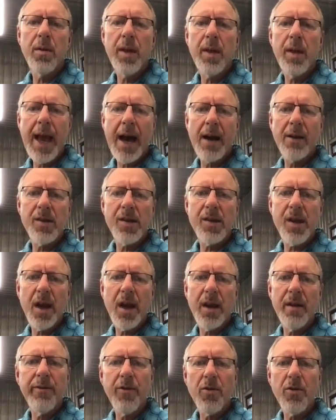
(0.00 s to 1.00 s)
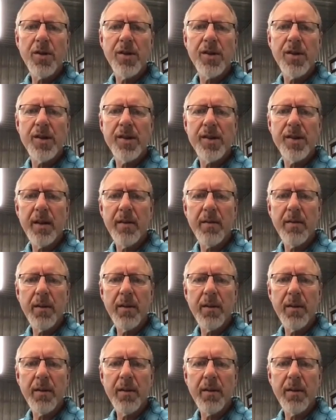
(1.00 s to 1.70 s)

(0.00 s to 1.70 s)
the outside forces that